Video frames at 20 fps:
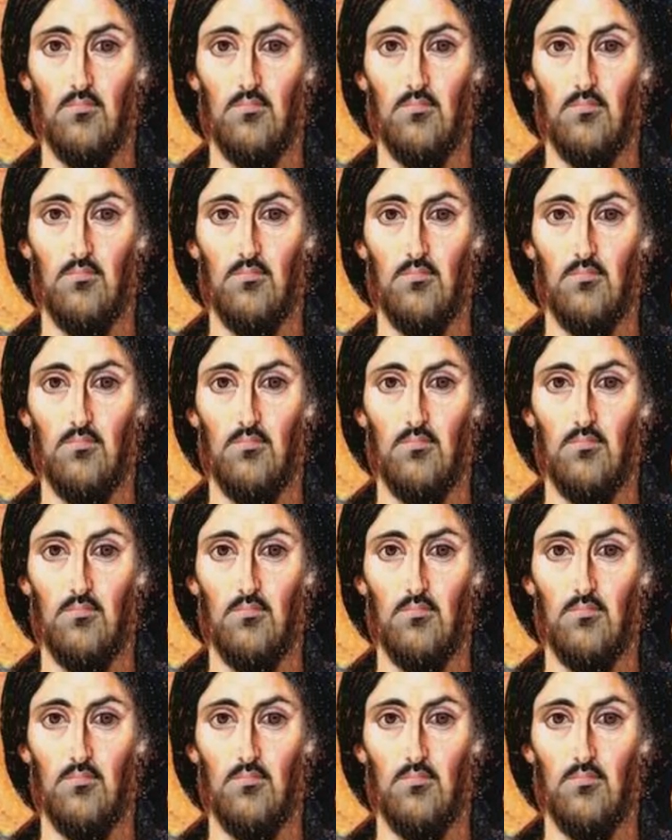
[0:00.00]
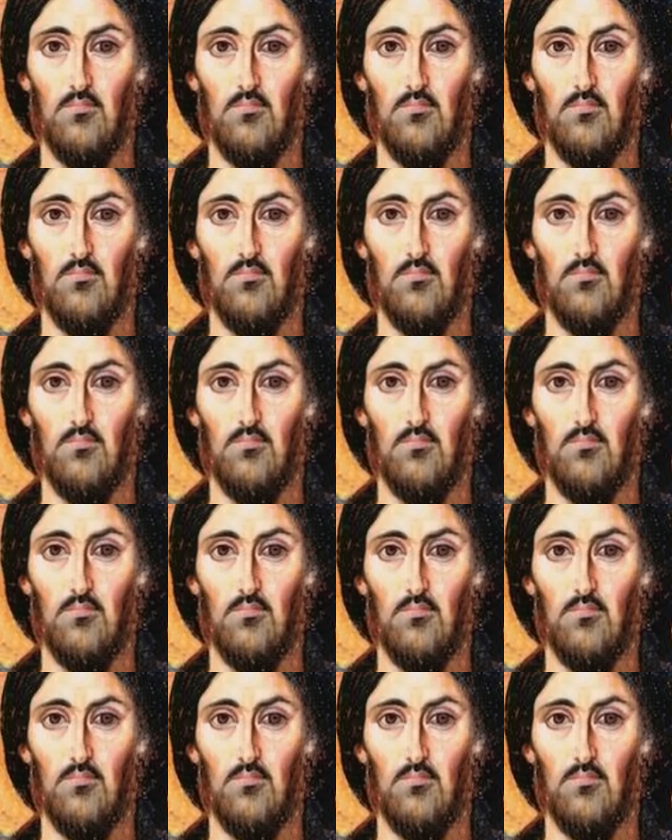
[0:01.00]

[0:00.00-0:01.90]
No one is speaking in this clip.